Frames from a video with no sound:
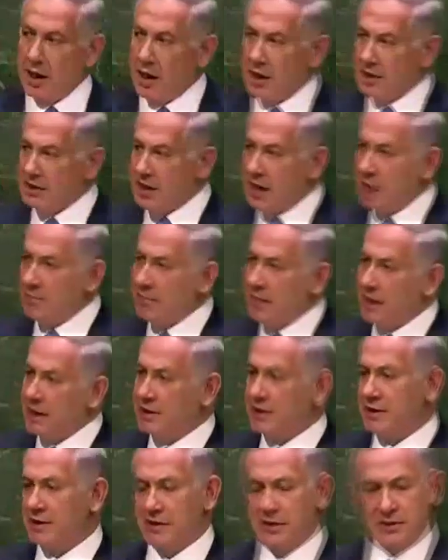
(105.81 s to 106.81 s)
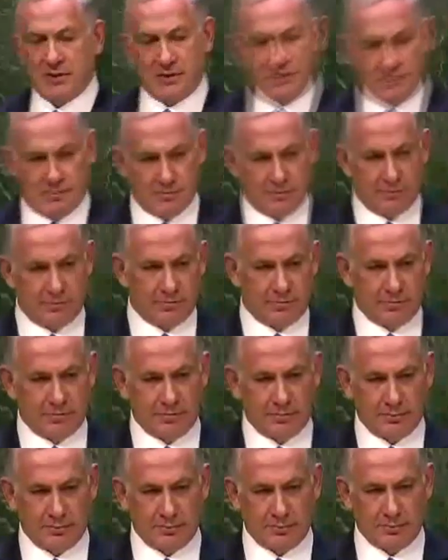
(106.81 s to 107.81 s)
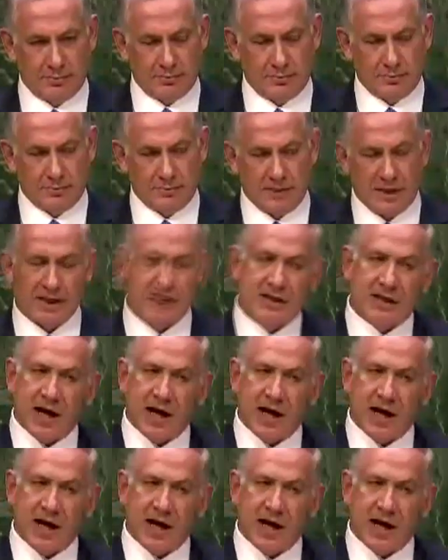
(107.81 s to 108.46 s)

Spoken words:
It's not militants, it's